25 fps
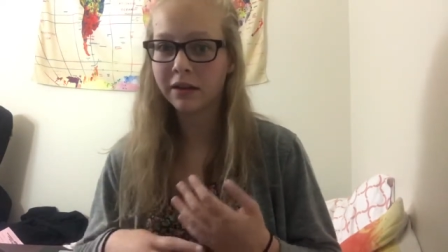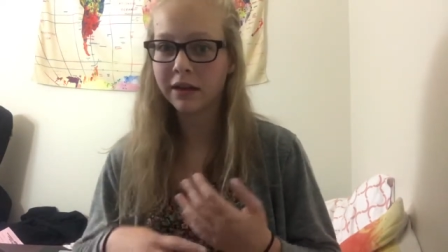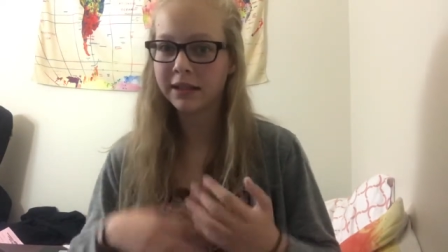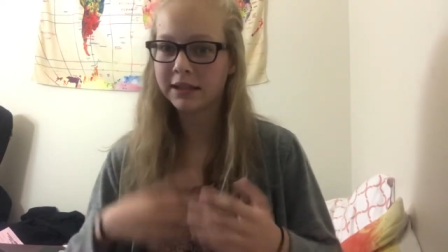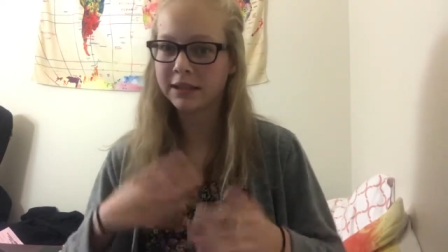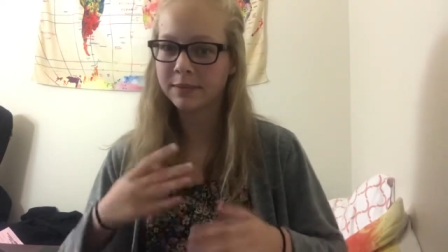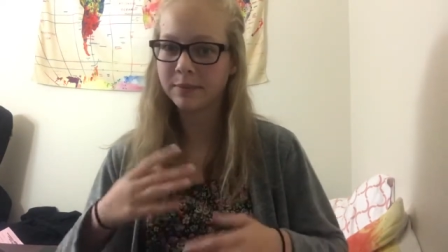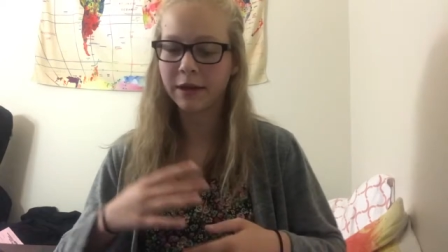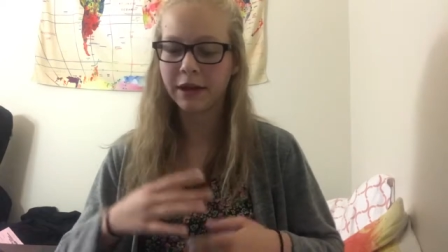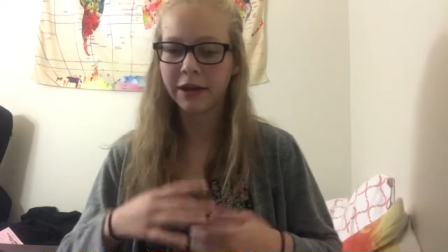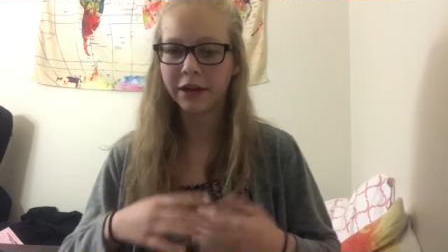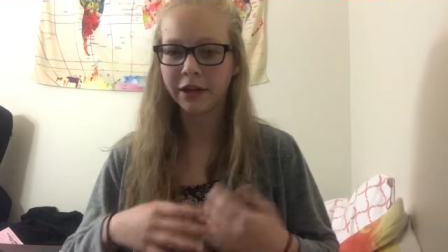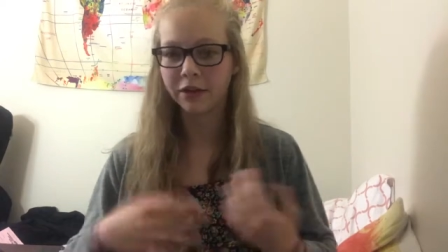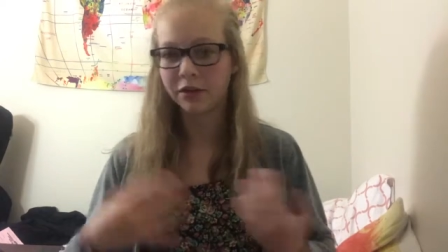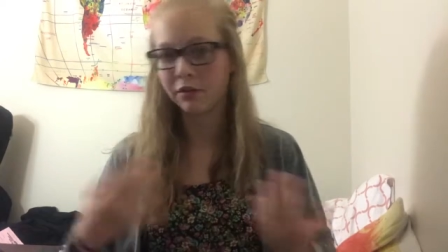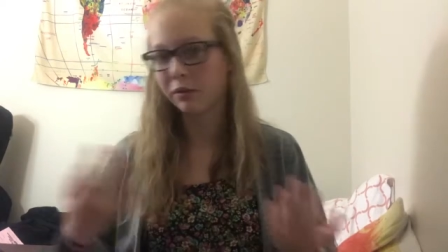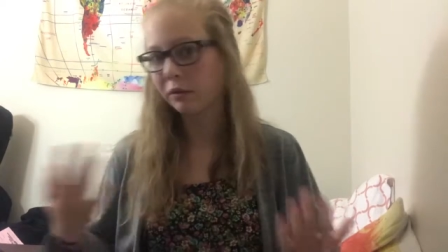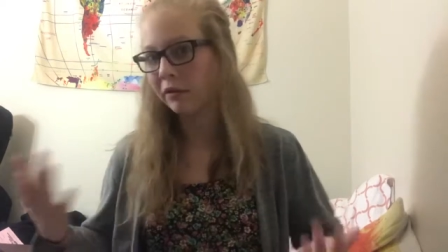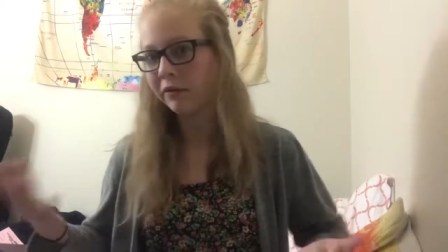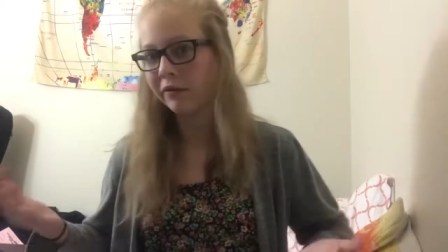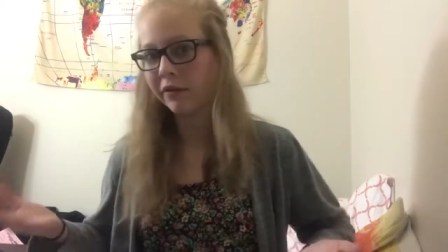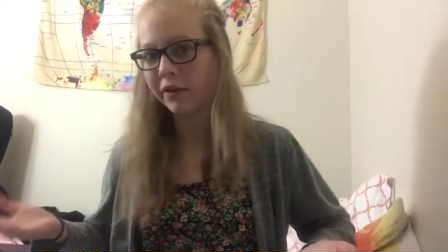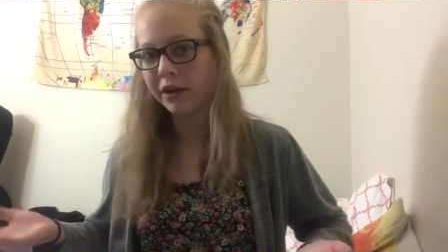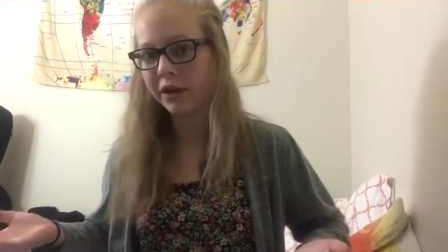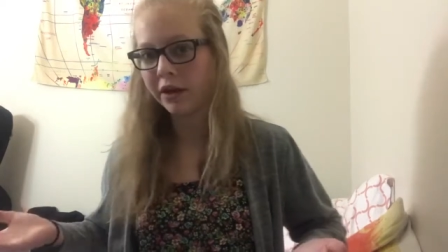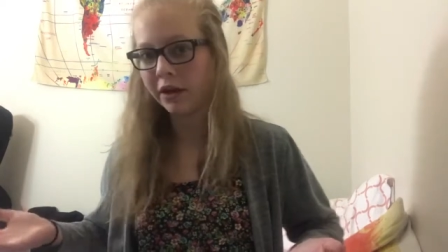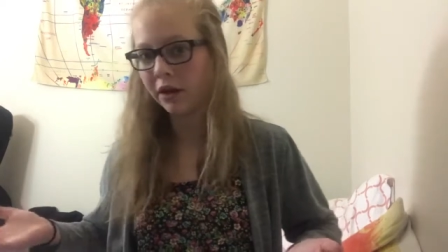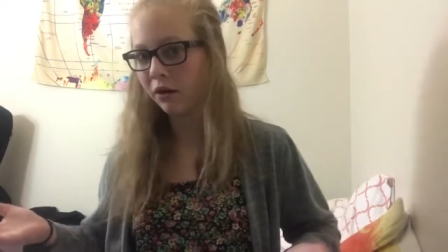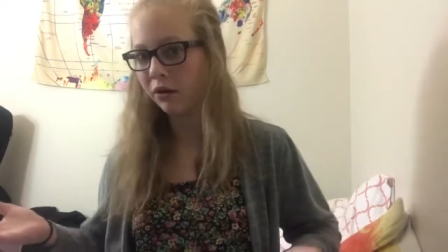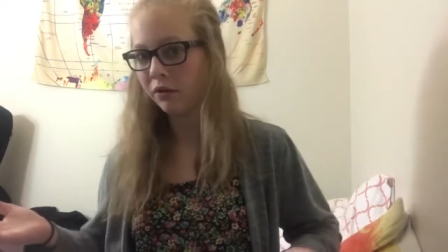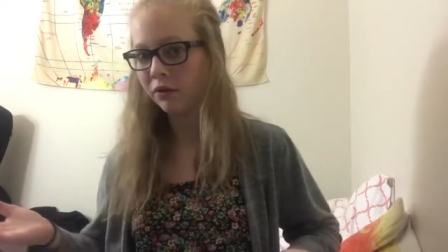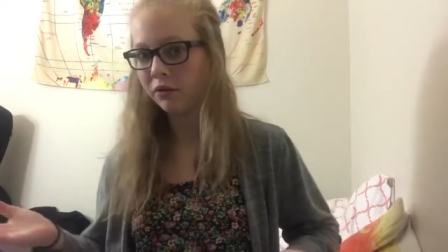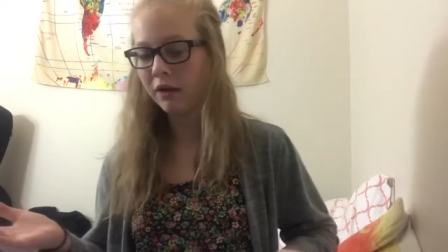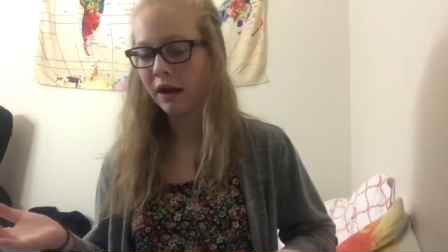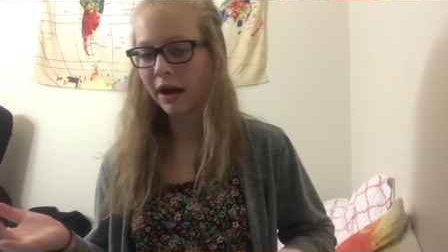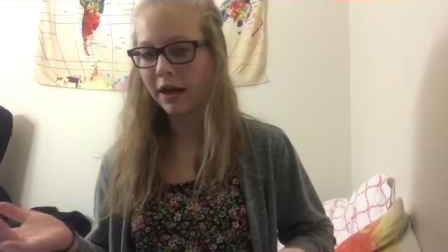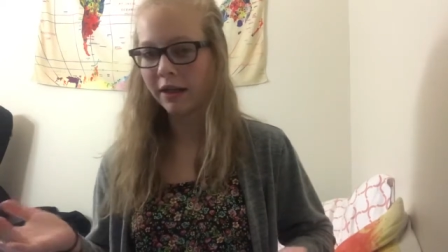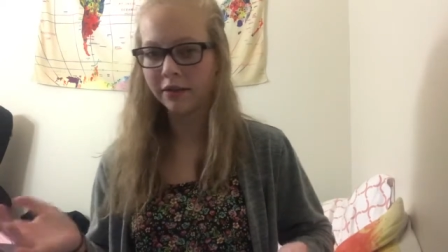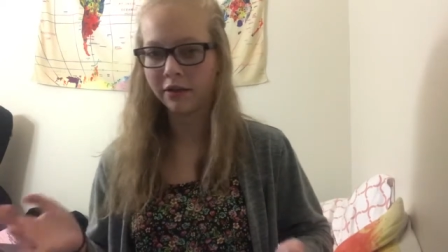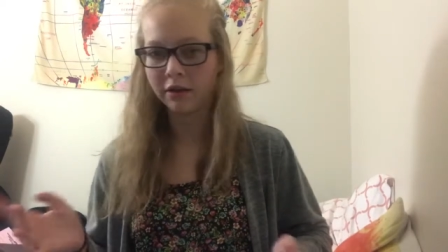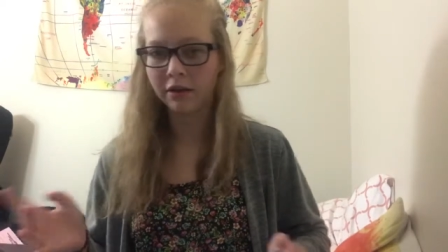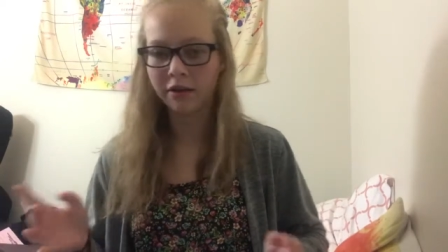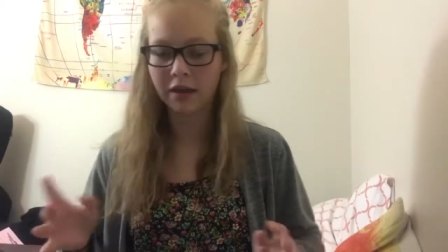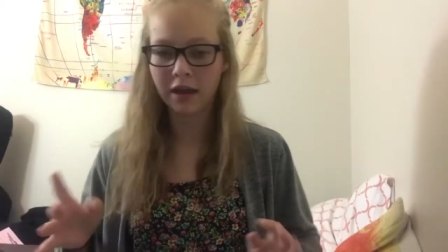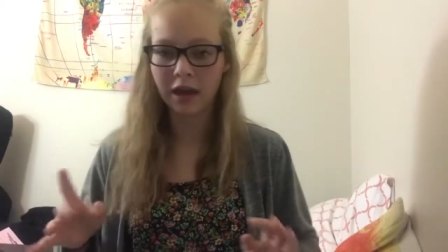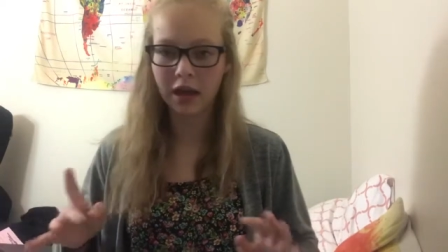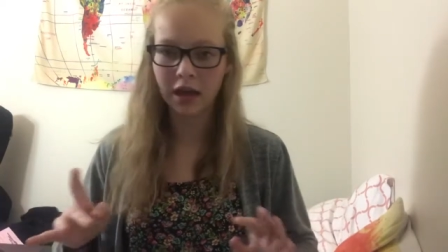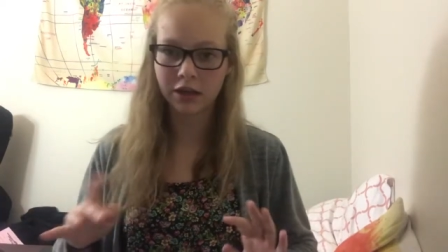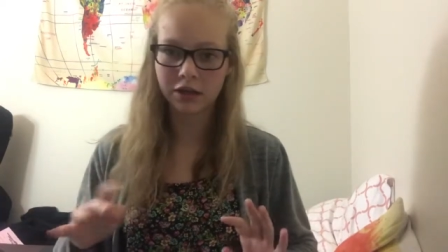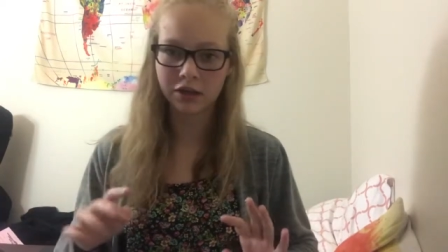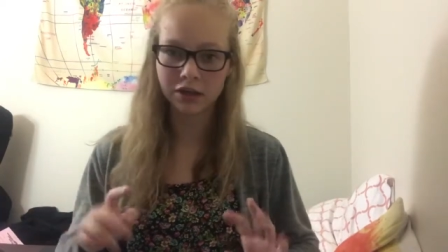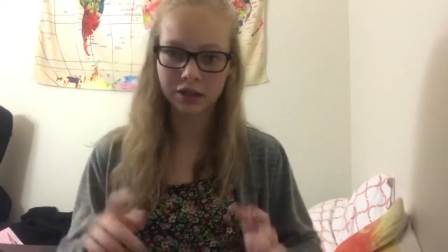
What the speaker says: explain it through a video rather than